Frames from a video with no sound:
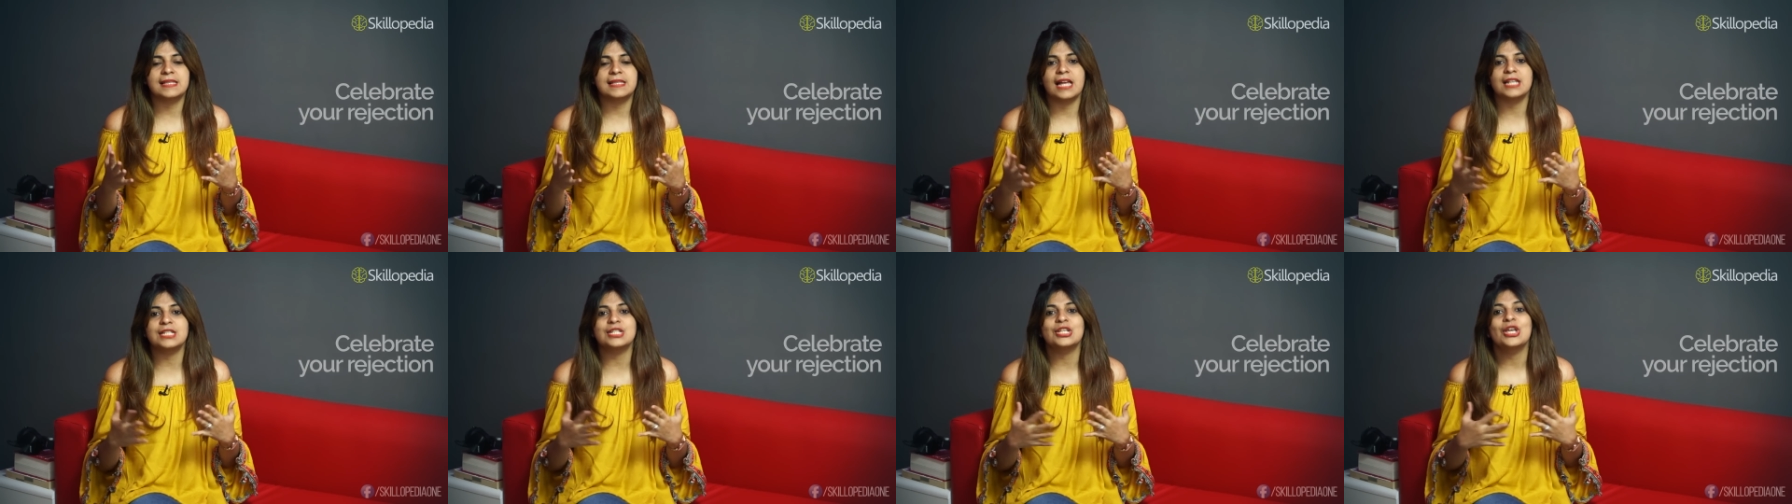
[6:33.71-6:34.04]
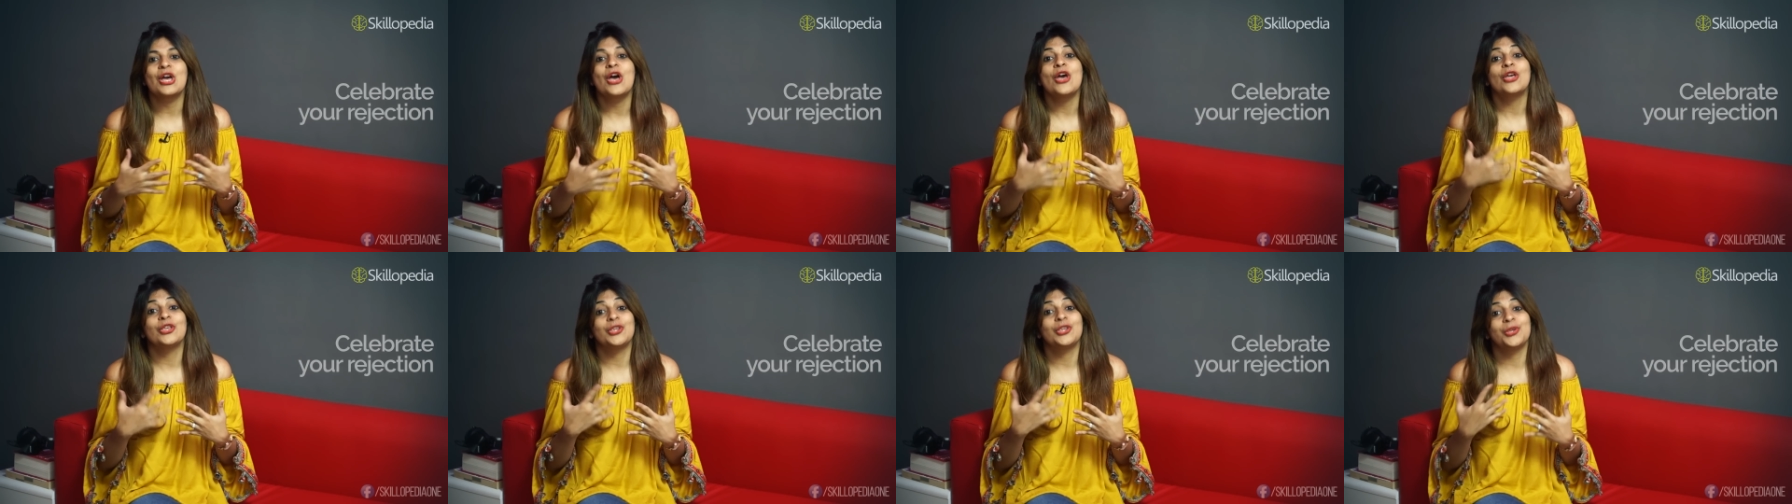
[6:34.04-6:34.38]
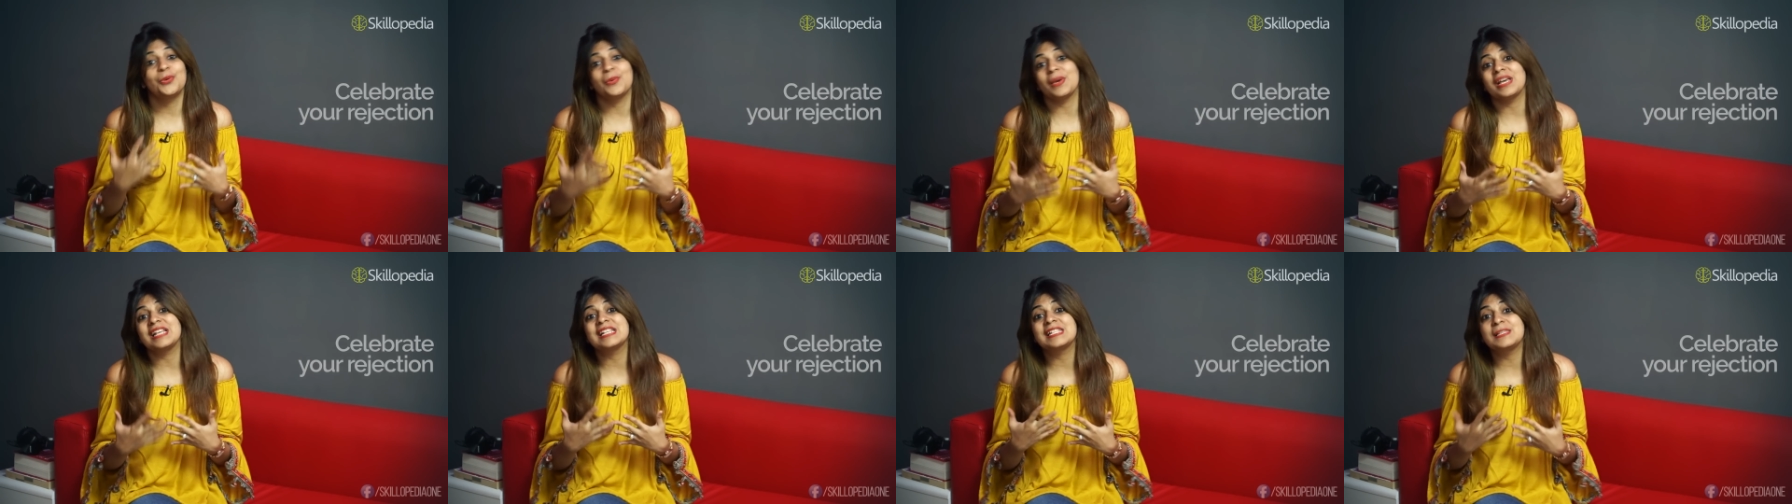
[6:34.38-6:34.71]
that
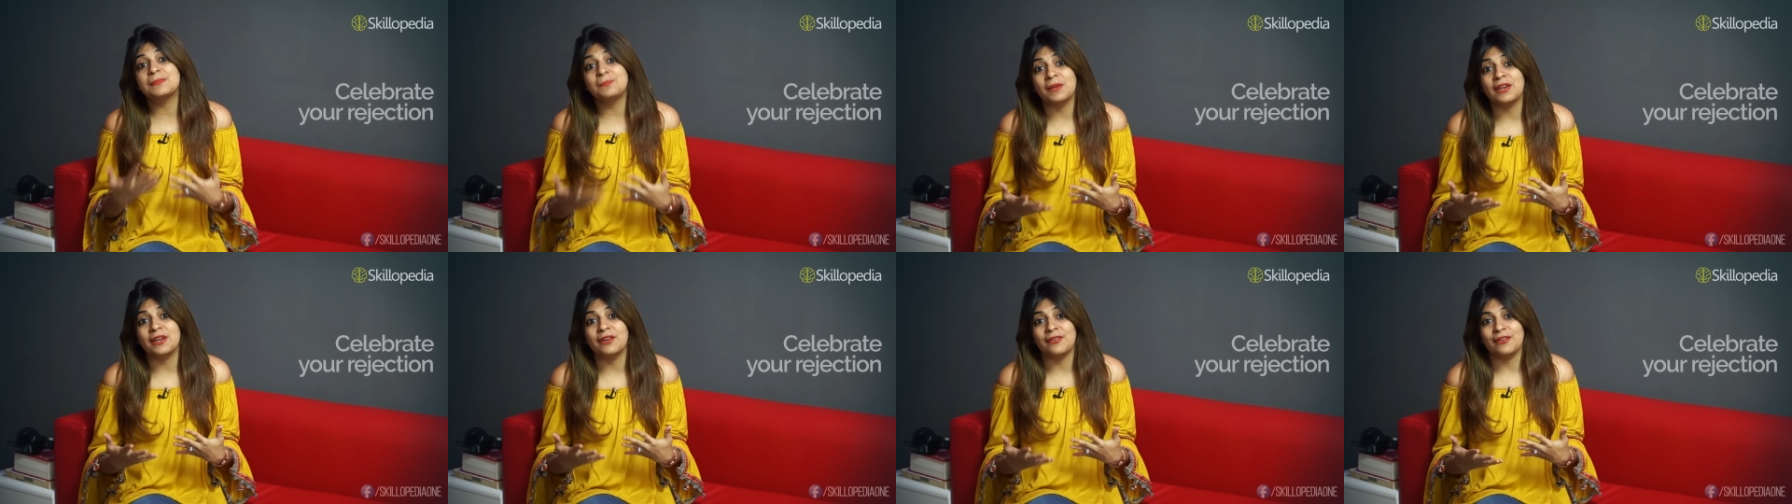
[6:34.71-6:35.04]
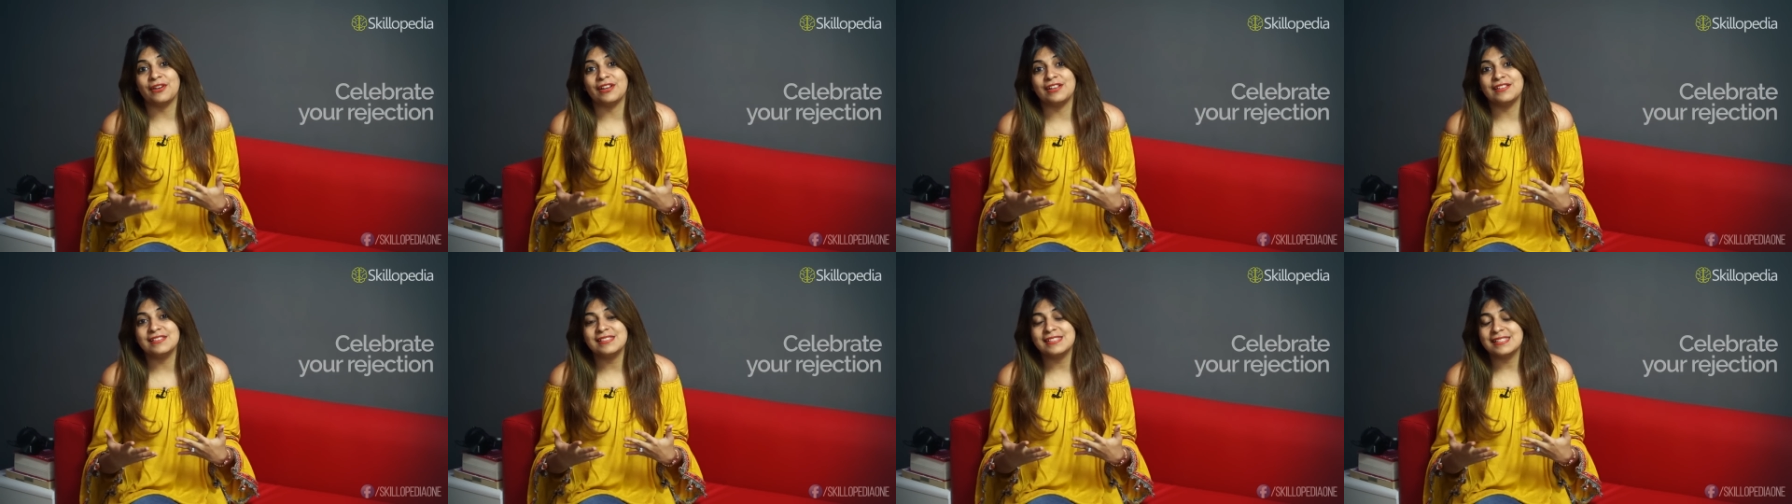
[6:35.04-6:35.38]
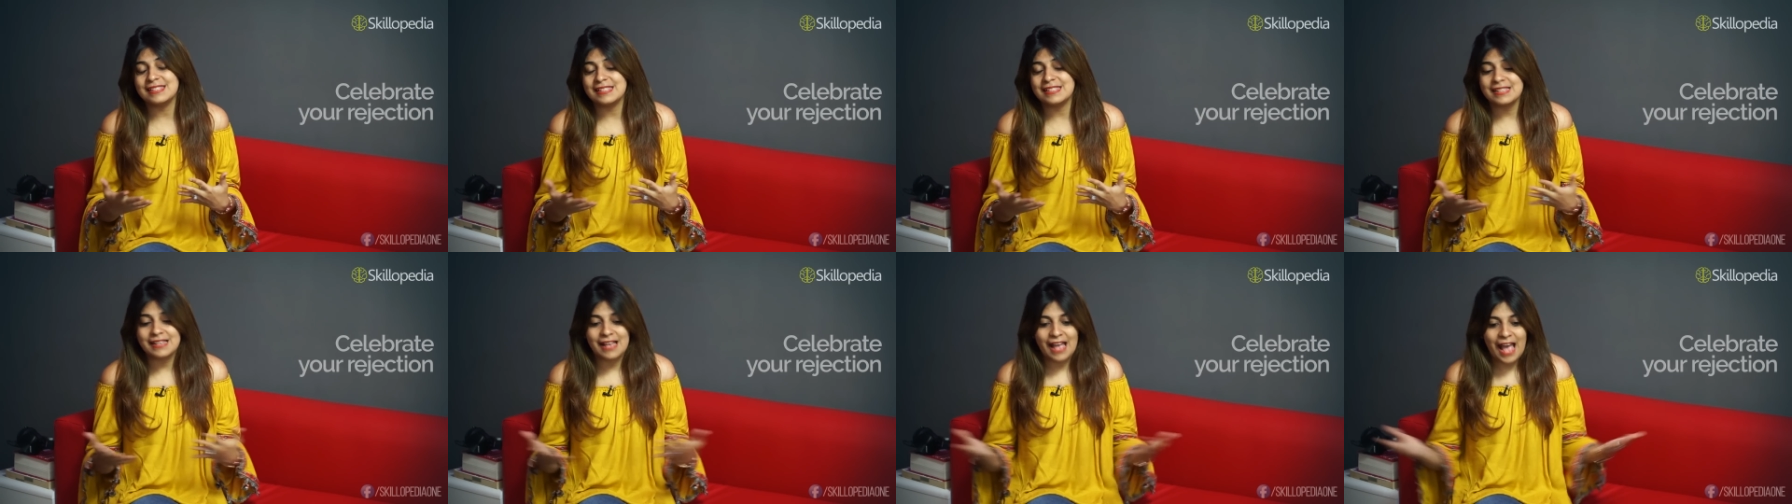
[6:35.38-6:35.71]
you
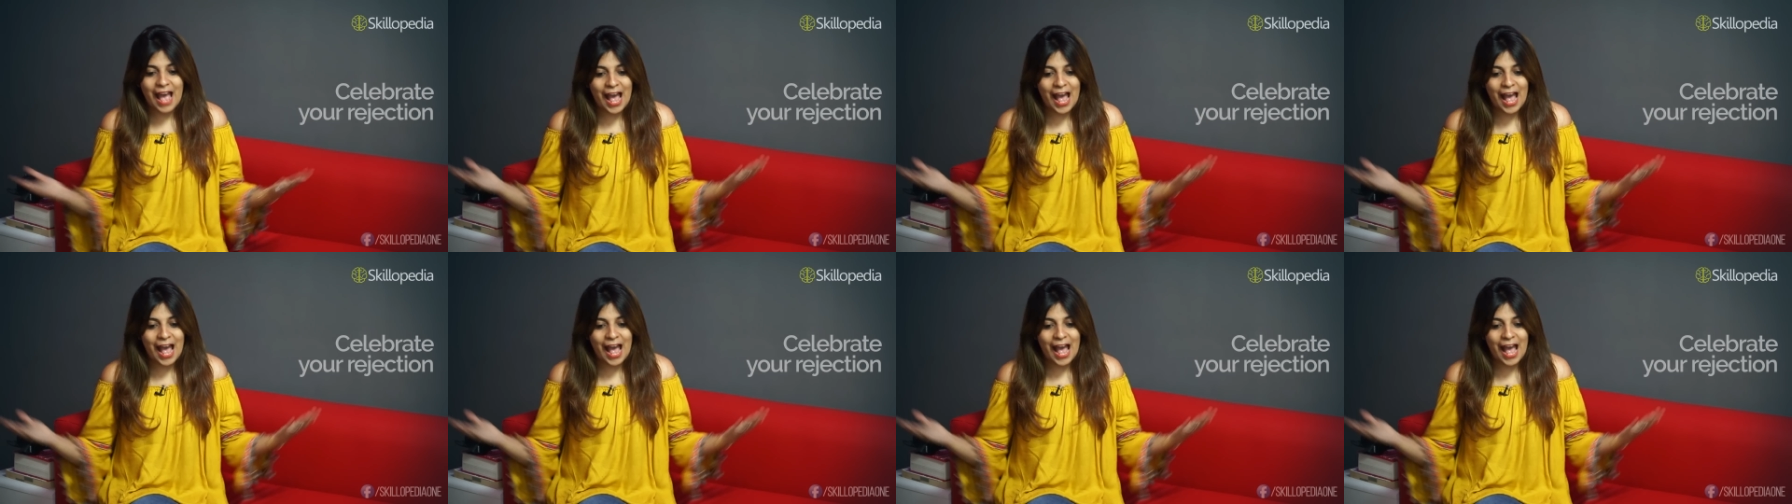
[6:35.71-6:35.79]
experience